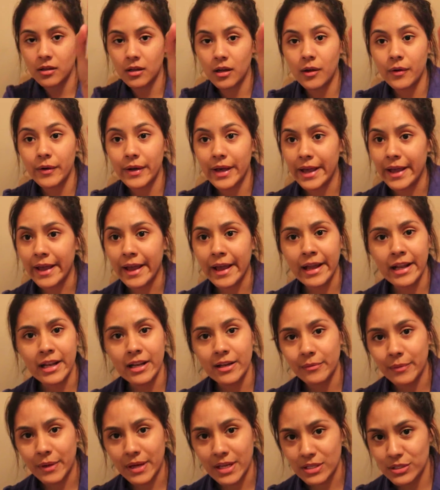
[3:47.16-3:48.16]
Okay,
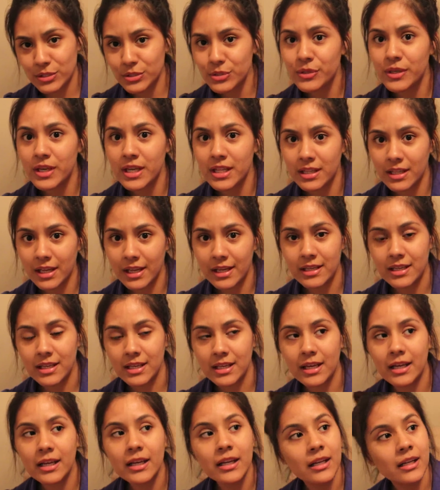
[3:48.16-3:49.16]
anyways, you get the
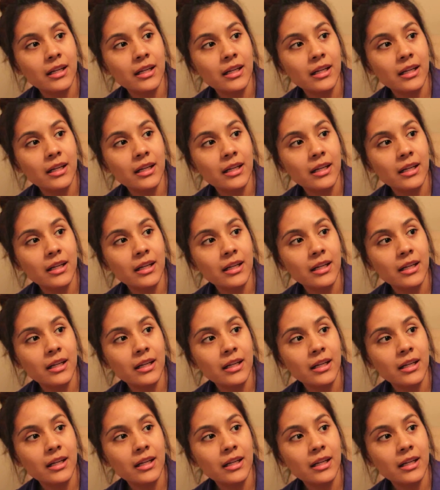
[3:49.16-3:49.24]
idea.